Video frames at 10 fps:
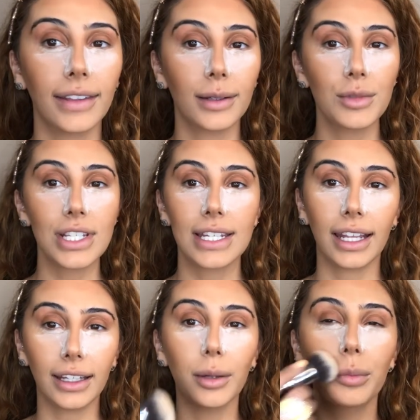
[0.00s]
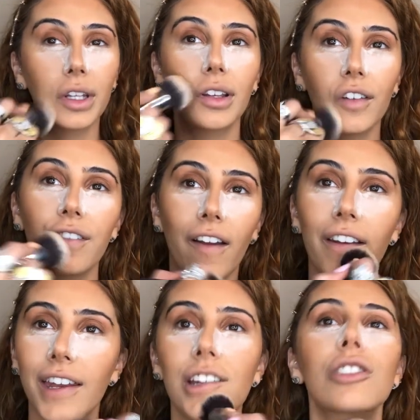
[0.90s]
And then I'm just taking a big
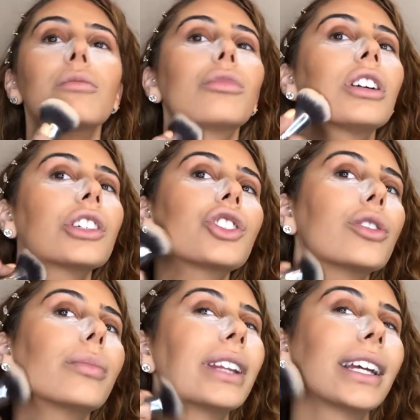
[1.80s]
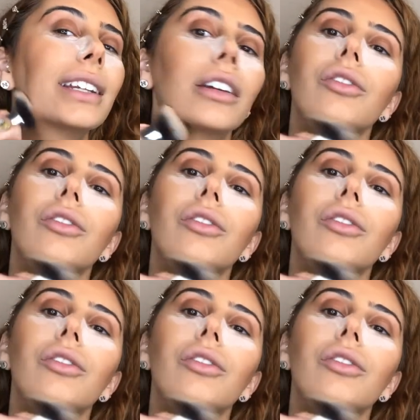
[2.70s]
foundation brush to blend